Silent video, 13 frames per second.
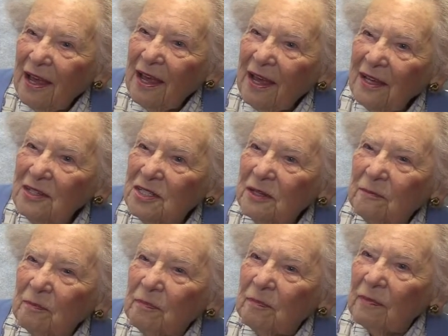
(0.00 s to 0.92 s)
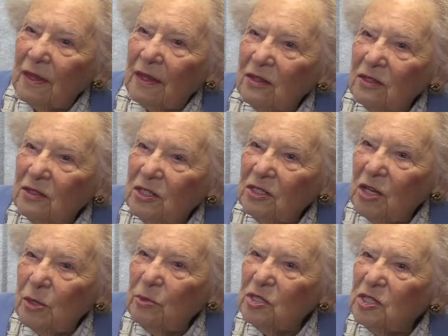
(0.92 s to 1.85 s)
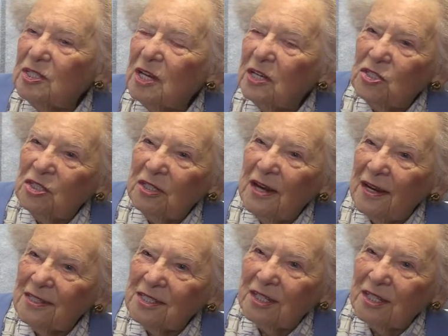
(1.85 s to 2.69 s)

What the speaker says: And they were such a nice